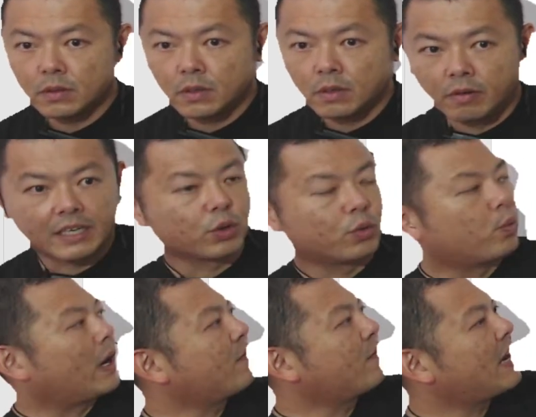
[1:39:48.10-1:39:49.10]
right? So
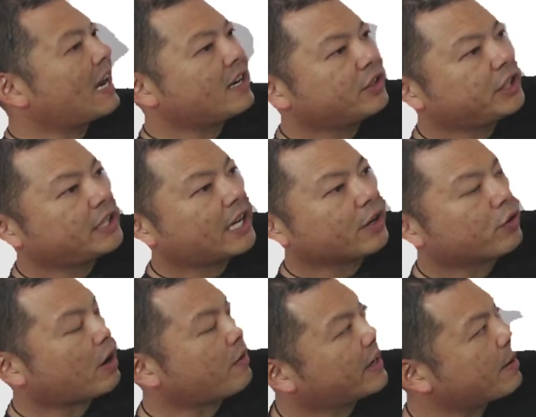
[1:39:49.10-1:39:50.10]
whatever energy that your
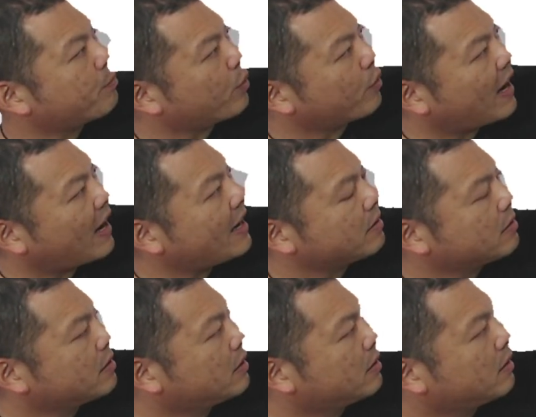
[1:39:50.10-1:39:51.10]
driver can provide
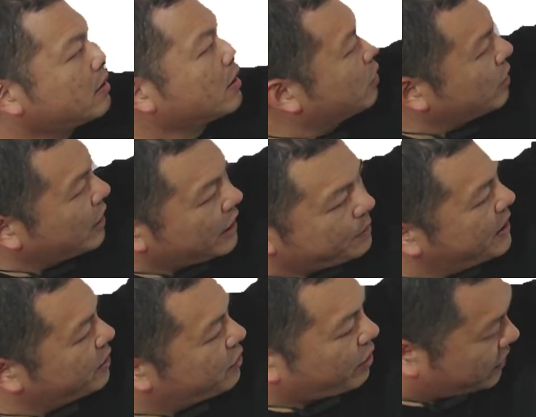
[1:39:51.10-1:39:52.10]
is being
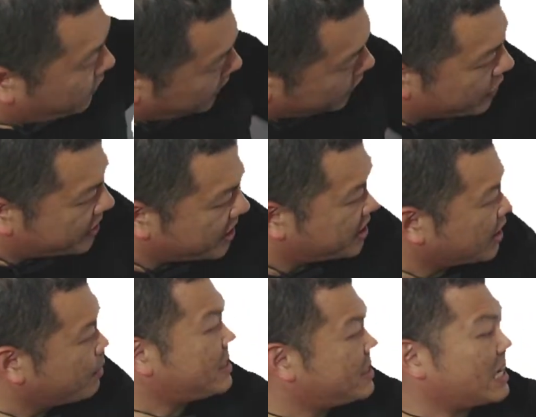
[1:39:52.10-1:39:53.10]
transferred to the
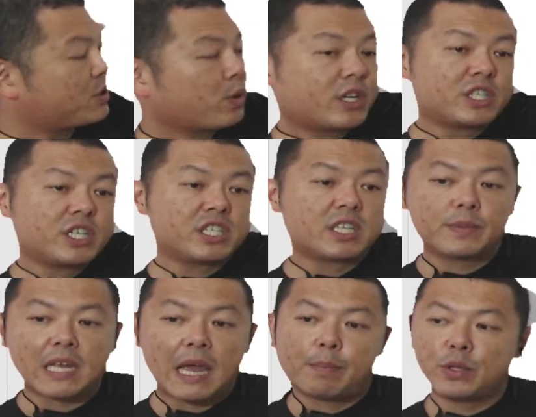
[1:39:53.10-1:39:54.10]
system. That's why the system's
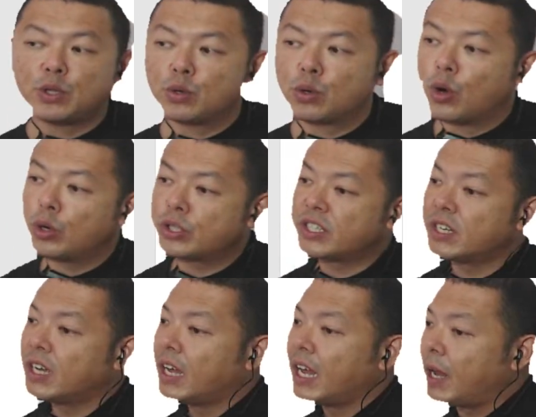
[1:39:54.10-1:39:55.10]
amplitude goes
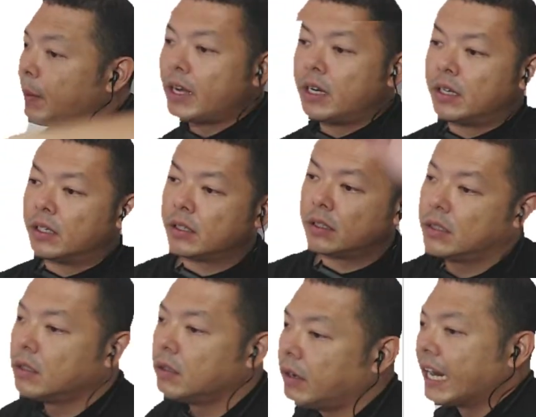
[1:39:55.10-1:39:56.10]
haywire,
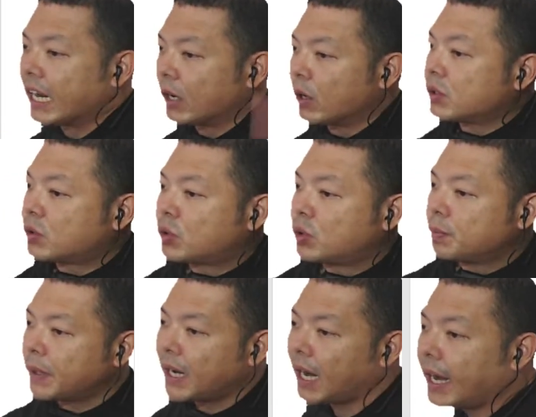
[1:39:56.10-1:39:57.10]
right? It goes
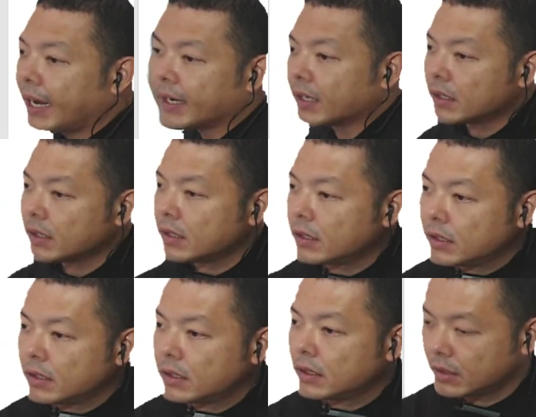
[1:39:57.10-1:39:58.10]
super high,
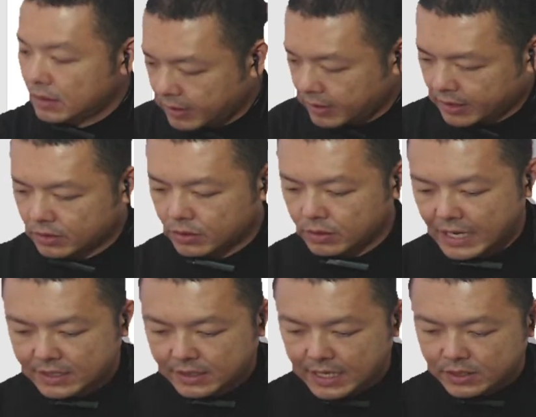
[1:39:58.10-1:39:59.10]
right? So that's
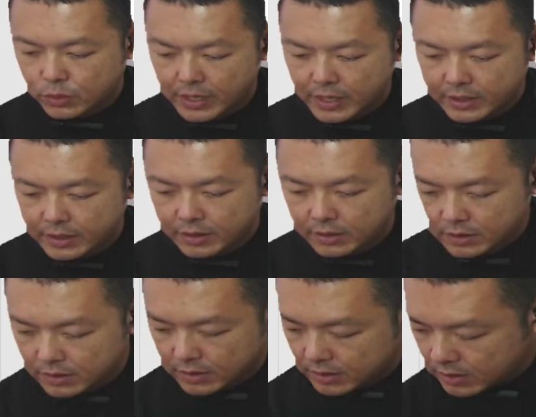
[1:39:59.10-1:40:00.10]
the whole idea,
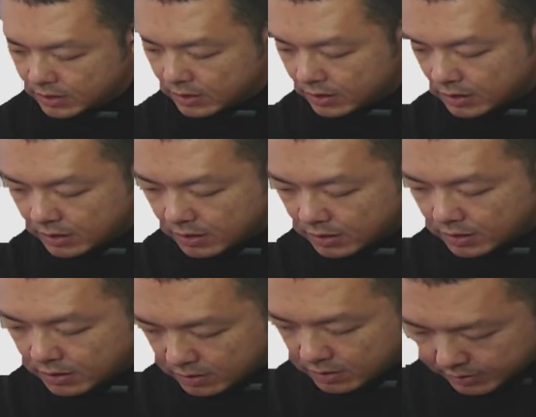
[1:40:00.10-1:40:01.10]

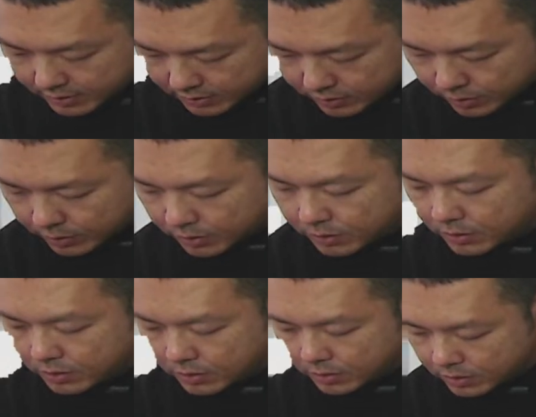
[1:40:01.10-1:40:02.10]
right? So
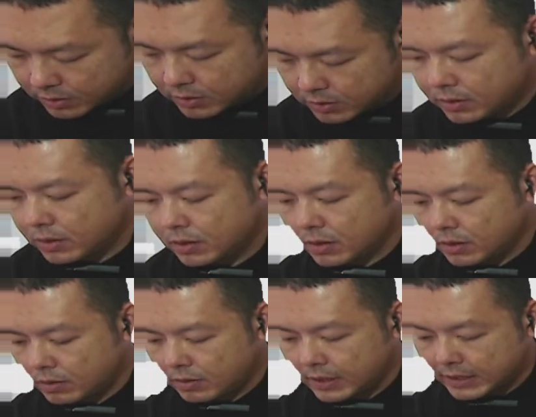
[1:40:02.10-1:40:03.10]

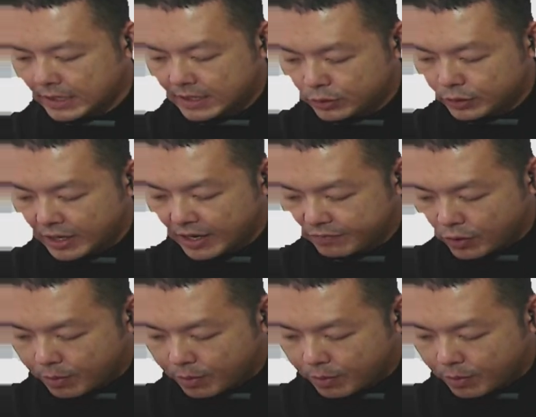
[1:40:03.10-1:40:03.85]
right, then you have your